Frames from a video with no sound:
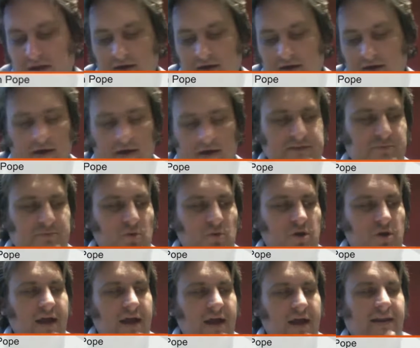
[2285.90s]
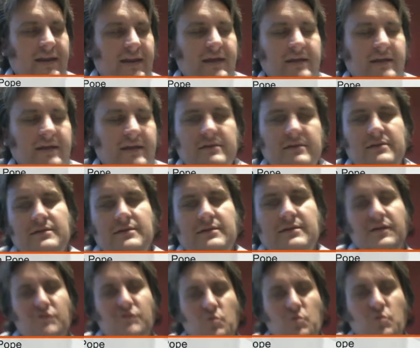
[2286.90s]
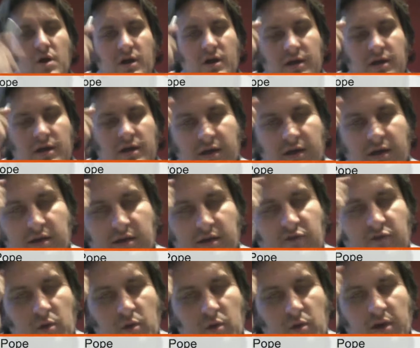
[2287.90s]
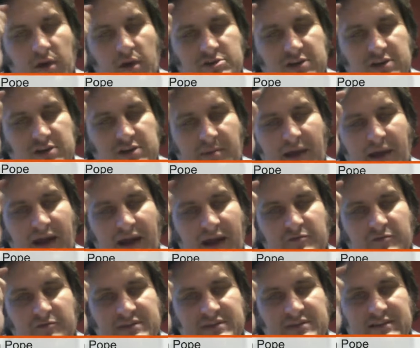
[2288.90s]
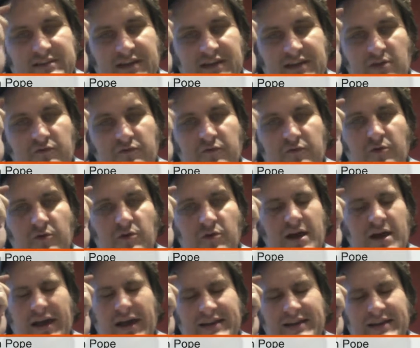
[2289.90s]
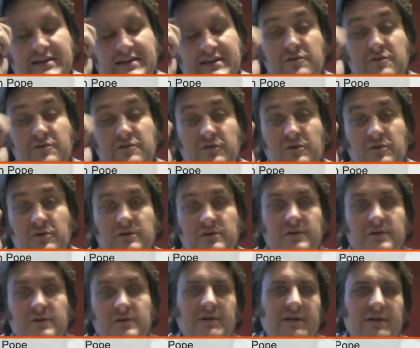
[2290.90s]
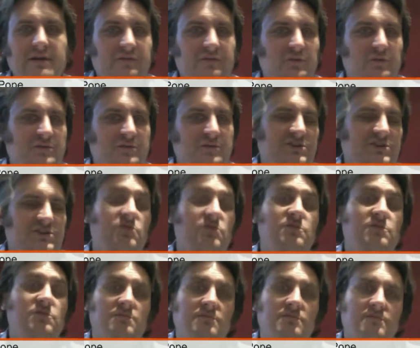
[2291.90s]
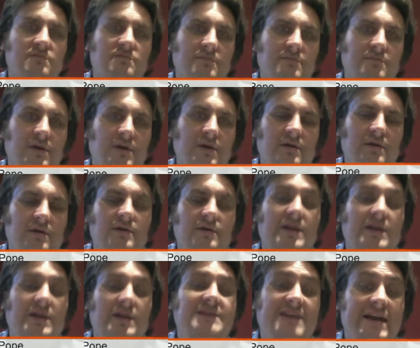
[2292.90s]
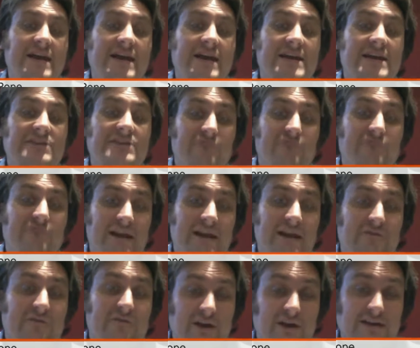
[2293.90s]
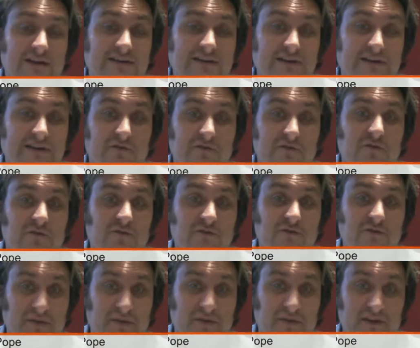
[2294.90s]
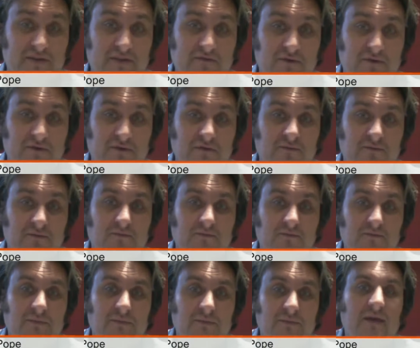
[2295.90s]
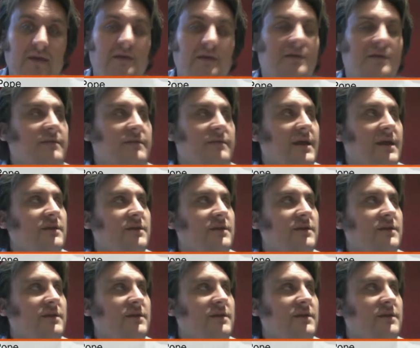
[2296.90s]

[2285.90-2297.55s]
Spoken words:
it's more likely if you work logically back from 1804. If you assume, let's say it's ready for 1804 to be the default, then you